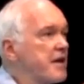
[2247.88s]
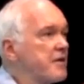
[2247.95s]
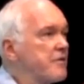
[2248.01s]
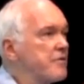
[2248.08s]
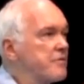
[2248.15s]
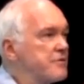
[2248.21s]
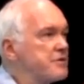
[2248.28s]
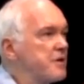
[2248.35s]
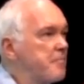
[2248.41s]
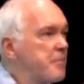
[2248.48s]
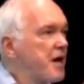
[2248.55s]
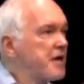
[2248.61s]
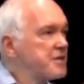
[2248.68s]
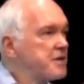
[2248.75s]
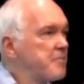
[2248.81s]
you can't go to Rustam
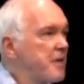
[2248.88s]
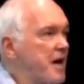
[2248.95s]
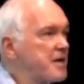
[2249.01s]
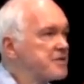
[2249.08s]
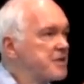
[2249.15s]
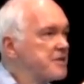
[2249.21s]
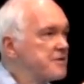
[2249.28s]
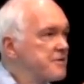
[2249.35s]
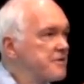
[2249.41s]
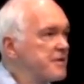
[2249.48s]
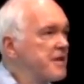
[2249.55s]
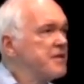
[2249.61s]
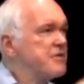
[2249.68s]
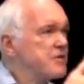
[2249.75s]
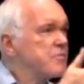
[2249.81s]
Pasha Mosque in
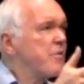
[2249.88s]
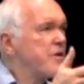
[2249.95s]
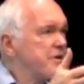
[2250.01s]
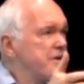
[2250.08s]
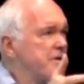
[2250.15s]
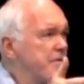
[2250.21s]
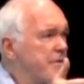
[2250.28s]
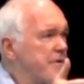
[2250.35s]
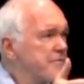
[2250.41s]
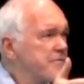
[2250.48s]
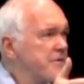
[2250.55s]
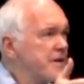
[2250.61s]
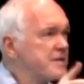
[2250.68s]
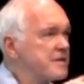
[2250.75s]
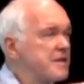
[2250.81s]
Turkey, just want your
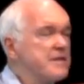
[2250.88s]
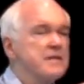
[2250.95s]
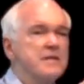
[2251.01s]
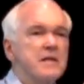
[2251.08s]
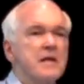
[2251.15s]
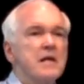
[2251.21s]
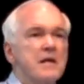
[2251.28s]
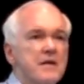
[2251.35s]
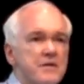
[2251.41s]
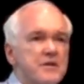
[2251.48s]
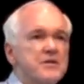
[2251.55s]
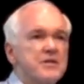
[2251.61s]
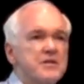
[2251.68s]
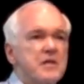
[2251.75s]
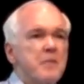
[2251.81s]
own translation,
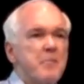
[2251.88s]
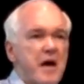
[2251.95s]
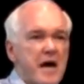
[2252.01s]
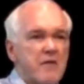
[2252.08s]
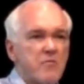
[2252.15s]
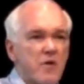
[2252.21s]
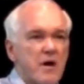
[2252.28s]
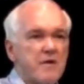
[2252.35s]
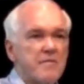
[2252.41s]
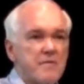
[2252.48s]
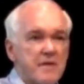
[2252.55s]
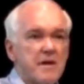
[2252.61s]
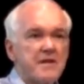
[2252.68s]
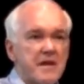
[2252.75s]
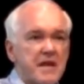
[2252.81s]
this isn't a bad one.
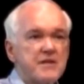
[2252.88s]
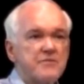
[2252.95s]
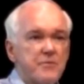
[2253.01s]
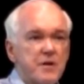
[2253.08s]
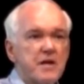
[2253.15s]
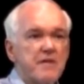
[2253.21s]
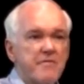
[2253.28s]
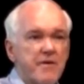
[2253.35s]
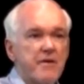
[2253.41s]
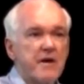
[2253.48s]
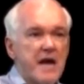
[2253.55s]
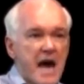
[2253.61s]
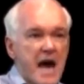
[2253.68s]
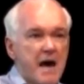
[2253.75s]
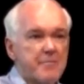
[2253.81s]
I think it's really
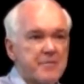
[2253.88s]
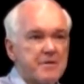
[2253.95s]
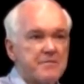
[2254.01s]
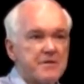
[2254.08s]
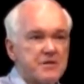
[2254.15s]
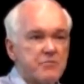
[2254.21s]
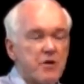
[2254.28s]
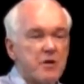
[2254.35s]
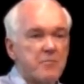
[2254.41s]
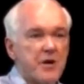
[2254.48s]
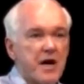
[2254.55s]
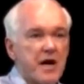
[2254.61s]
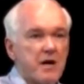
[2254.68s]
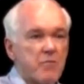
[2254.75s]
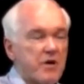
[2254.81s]
very apt, this one
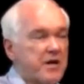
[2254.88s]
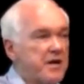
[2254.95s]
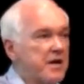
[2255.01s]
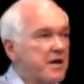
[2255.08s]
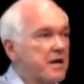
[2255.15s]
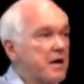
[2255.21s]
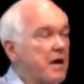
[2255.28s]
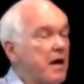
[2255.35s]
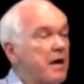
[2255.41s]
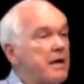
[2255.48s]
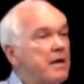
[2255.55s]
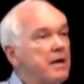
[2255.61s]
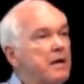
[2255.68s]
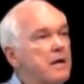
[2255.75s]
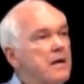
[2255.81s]
by Wahiduddin
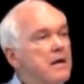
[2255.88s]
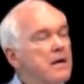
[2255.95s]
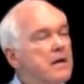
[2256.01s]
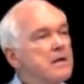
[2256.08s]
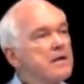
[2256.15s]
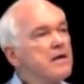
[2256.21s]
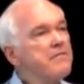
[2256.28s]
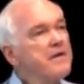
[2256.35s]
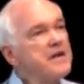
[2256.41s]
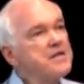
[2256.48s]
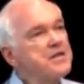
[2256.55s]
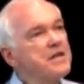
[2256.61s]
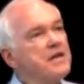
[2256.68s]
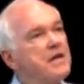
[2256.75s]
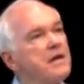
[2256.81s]
Khan.
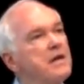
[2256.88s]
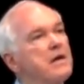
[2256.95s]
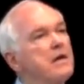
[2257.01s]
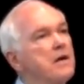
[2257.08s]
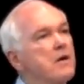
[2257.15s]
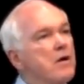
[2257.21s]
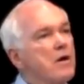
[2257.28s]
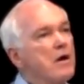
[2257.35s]
Kaveci